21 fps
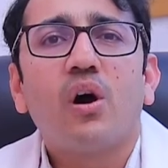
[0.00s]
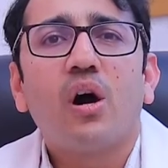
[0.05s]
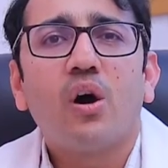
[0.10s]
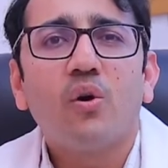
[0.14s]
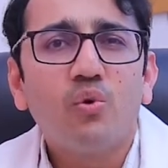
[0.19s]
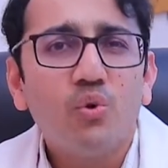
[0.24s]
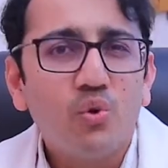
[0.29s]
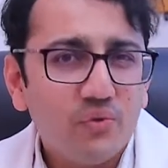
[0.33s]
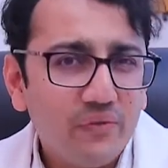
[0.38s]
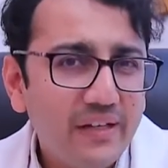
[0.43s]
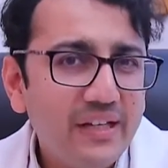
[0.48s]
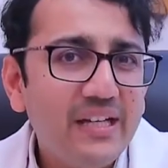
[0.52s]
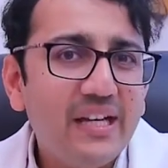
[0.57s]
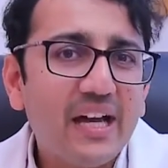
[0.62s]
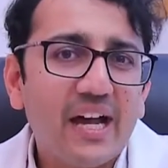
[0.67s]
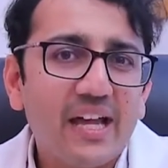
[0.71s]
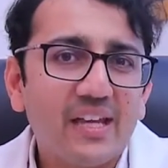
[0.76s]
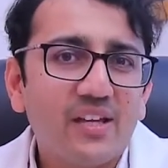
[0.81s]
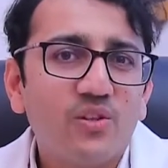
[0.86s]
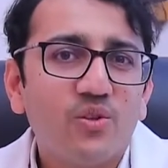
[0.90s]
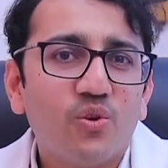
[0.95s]
How do we
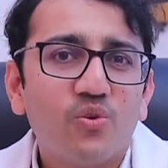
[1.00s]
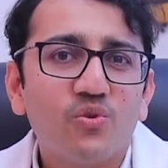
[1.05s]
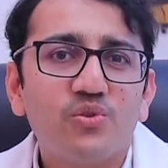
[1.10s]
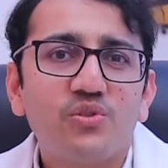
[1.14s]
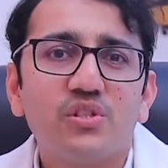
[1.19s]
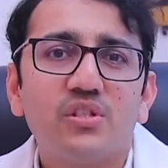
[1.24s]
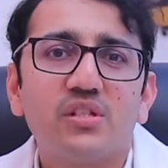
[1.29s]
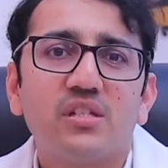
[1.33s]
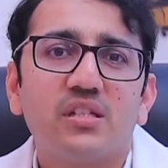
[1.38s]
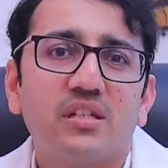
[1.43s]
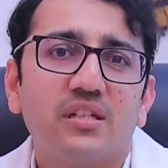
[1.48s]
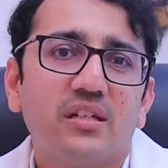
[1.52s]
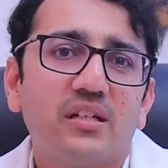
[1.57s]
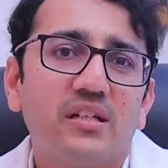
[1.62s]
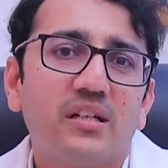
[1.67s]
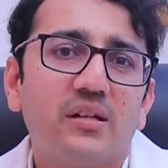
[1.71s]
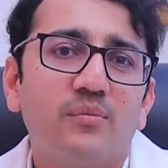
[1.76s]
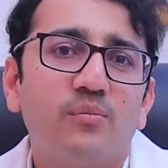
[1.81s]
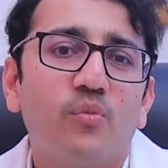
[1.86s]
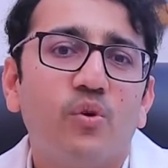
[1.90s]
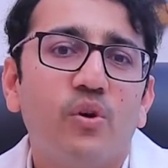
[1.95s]
diagnose
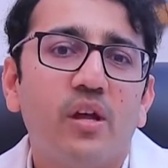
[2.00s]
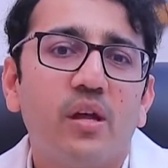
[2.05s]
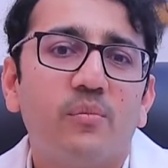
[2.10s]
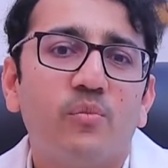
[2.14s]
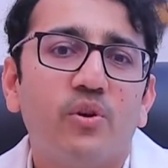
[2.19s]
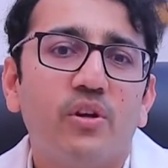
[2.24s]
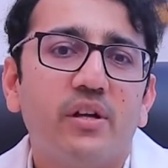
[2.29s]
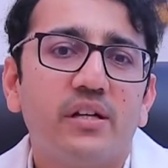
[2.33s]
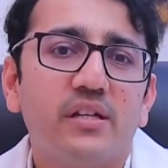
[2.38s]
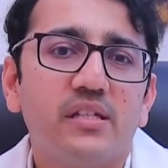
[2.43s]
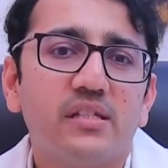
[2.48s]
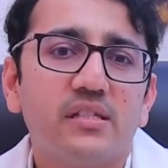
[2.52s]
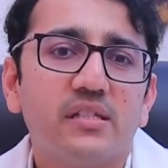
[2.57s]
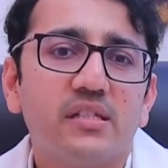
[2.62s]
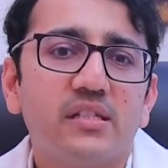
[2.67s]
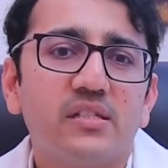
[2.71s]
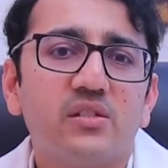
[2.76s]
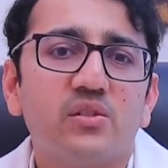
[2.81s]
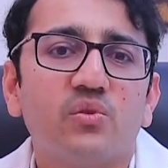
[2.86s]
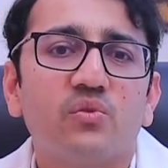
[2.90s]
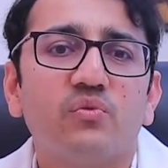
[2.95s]
Moyamoya
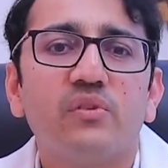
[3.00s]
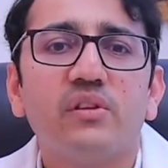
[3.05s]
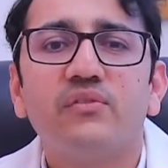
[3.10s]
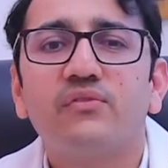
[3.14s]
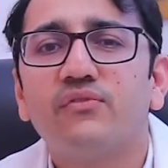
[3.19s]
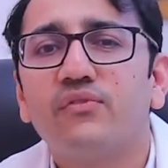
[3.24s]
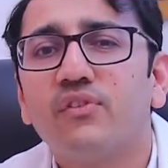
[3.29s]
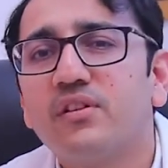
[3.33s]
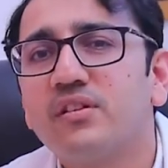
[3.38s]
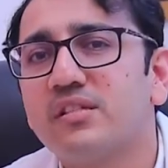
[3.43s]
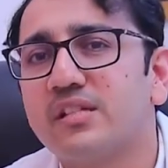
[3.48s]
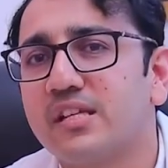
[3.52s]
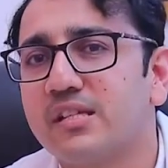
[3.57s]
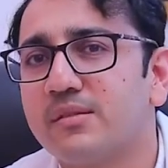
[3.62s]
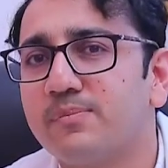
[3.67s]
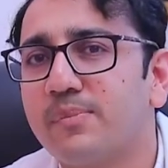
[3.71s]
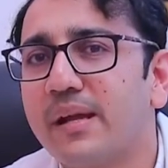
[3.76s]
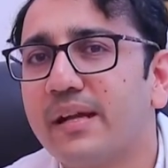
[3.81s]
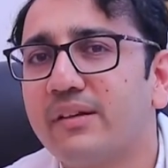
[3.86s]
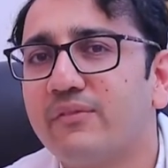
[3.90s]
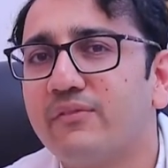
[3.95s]
disease? So we first
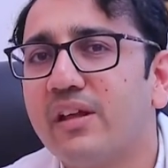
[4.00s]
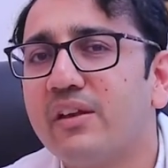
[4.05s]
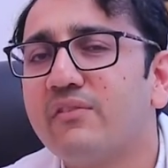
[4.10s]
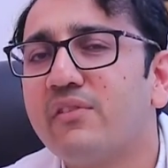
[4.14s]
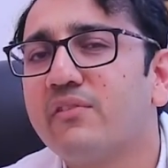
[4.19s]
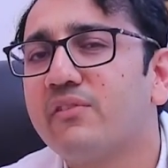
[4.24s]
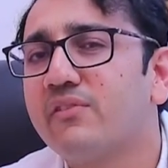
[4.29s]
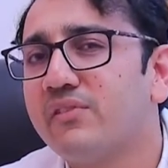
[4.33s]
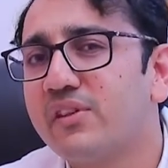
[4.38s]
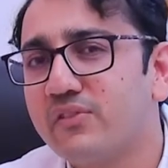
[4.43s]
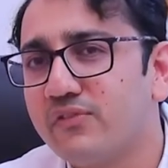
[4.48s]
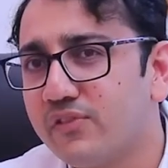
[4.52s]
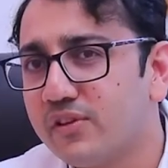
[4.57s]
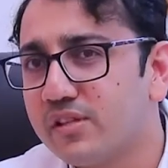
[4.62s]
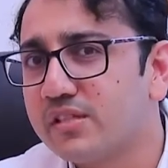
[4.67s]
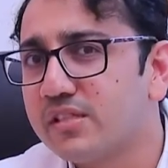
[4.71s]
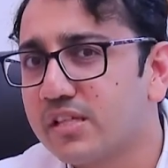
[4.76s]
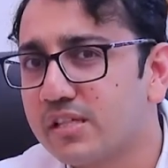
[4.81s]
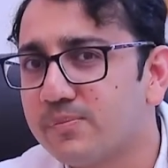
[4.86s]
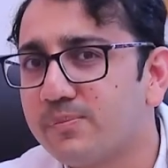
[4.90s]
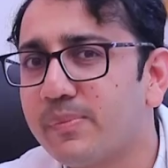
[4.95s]
suspect, whenever we
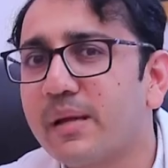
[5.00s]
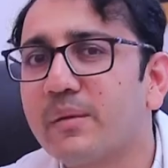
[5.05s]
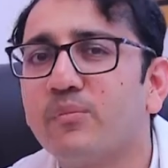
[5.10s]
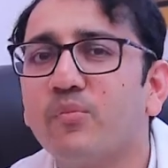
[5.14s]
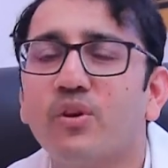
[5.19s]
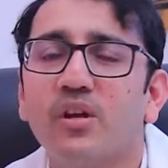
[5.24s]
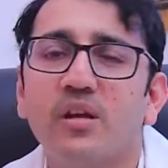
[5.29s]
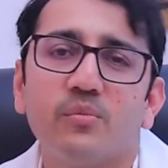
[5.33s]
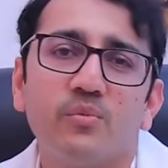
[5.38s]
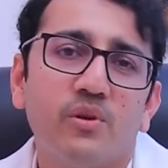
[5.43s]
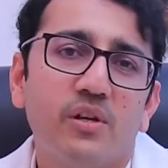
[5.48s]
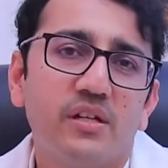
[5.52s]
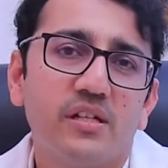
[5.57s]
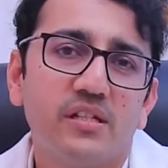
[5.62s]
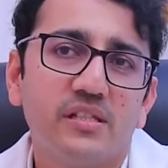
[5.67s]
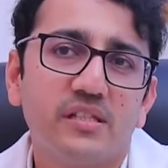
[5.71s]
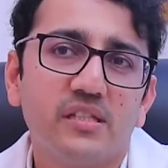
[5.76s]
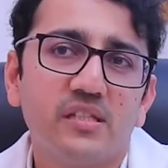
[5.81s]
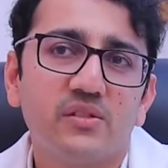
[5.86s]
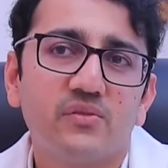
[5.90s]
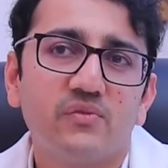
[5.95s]
first suspect Moyamoya
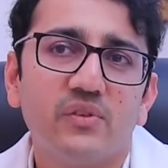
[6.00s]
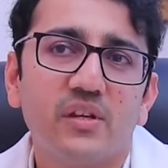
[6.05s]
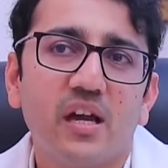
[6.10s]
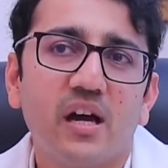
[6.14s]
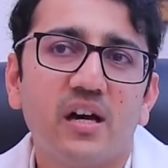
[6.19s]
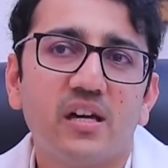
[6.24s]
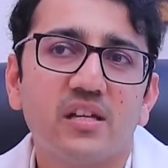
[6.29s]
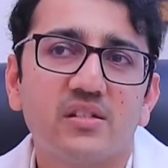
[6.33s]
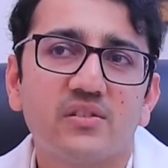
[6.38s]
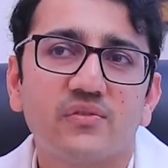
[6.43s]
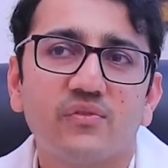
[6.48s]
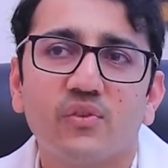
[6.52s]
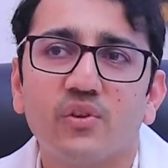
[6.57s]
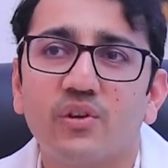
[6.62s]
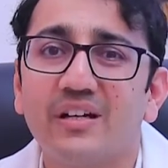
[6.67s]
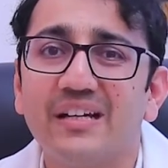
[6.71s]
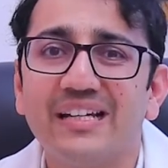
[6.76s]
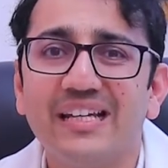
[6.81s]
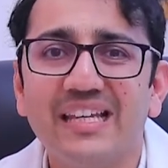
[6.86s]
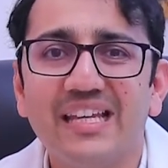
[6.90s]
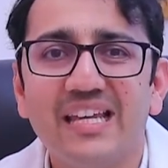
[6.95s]
disease, we ask for
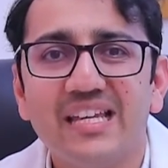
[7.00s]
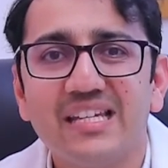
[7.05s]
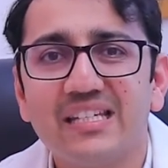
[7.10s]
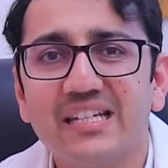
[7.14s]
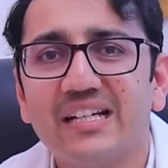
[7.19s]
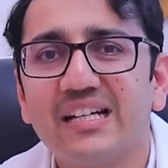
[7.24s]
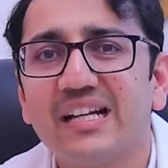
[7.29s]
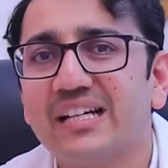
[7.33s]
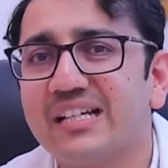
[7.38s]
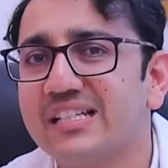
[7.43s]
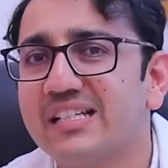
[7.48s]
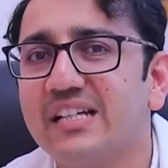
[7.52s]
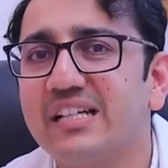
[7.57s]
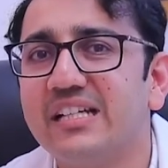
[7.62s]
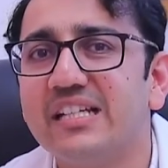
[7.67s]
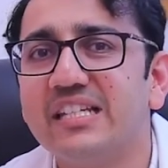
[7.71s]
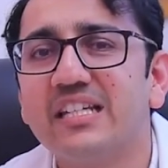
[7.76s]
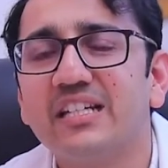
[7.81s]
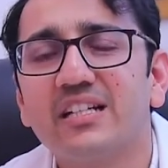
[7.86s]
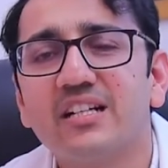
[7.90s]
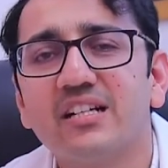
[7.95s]
a DSA, that is a
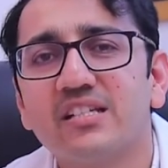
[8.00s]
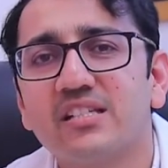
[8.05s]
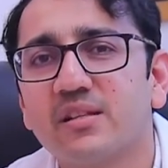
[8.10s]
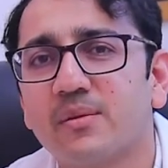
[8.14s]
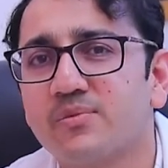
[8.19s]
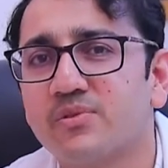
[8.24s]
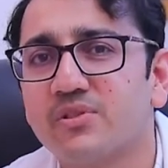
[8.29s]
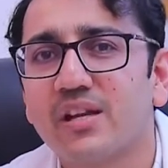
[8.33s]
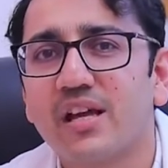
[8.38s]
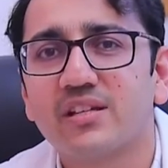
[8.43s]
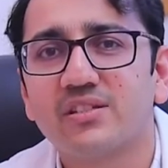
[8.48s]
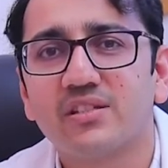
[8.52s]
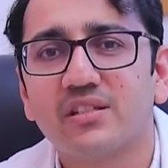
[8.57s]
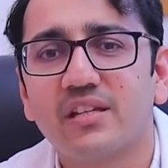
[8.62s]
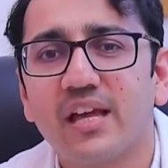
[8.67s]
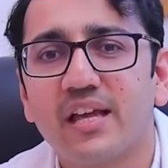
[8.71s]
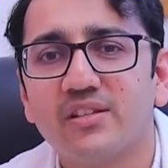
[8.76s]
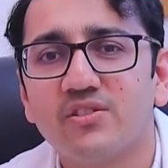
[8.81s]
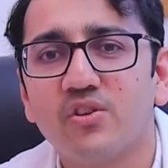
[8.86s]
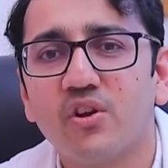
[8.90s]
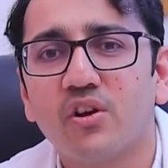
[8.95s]
digital subtraction
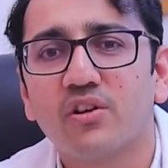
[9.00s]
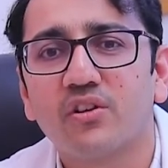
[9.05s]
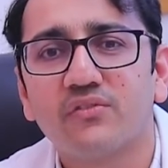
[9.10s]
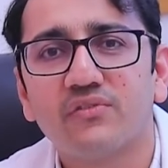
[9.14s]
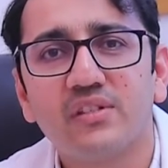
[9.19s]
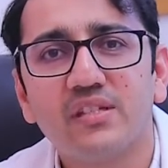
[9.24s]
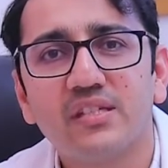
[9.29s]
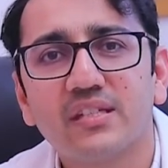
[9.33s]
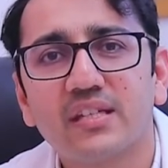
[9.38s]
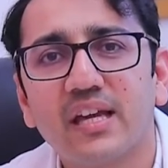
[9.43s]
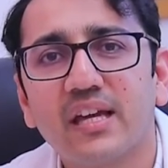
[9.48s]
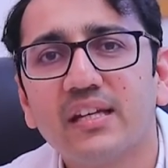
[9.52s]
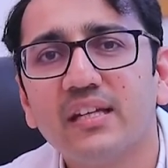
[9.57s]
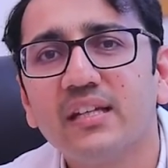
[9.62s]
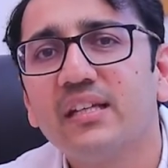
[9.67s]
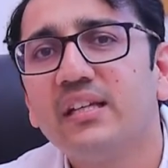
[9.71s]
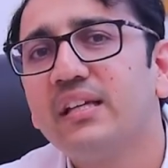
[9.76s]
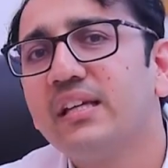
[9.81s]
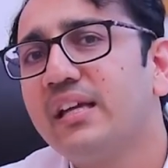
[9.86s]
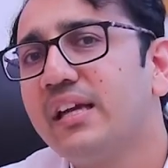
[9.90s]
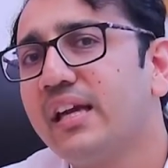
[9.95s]
angiography scan,
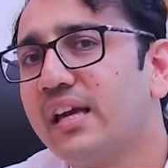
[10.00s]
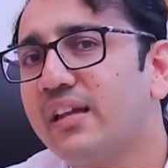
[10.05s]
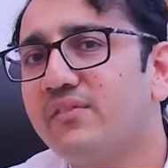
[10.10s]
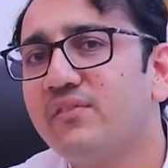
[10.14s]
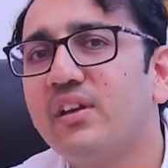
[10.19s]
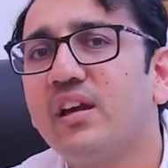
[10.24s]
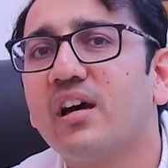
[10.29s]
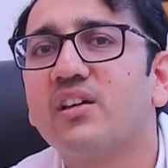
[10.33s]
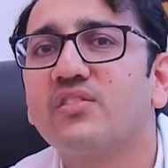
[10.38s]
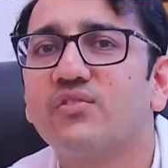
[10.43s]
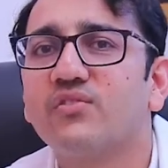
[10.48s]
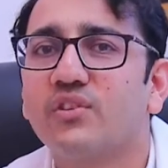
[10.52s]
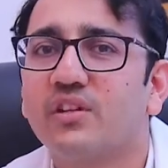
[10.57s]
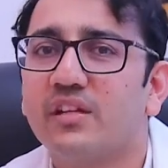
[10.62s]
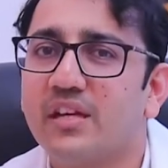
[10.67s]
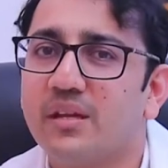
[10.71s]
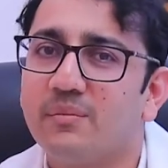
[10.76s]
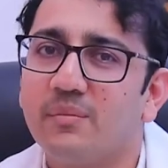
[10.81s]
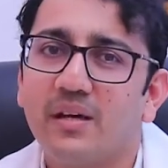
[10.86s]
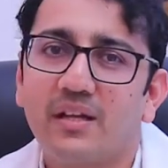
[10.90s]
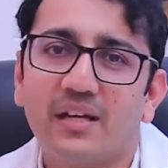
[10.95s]
and we ask for an
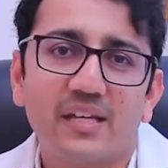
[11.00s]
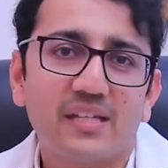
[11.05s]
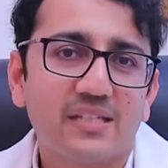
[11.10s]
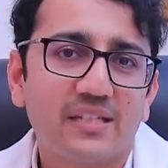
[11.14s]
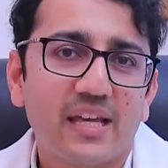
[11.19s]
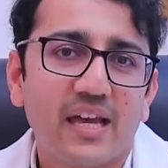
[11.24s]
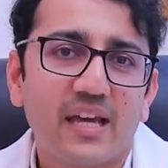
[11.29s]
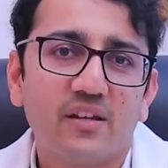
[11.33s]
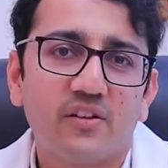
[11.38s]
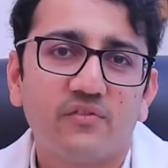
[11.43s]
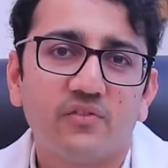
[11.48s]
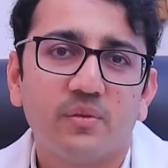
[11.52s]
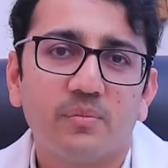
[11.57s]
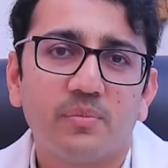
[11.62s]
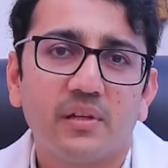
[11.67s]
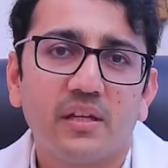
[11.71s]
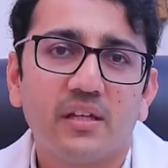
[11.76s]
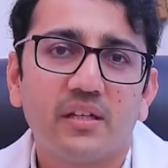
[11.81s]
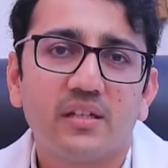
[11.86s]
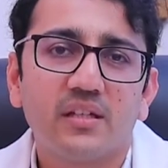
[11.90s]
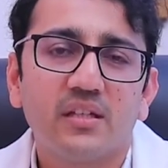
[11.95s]
MRI scan of the
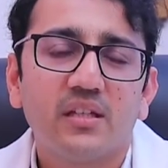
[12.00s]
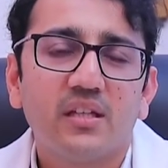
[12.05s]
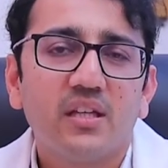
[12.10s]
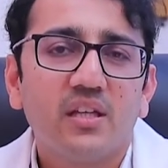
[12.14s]
brain.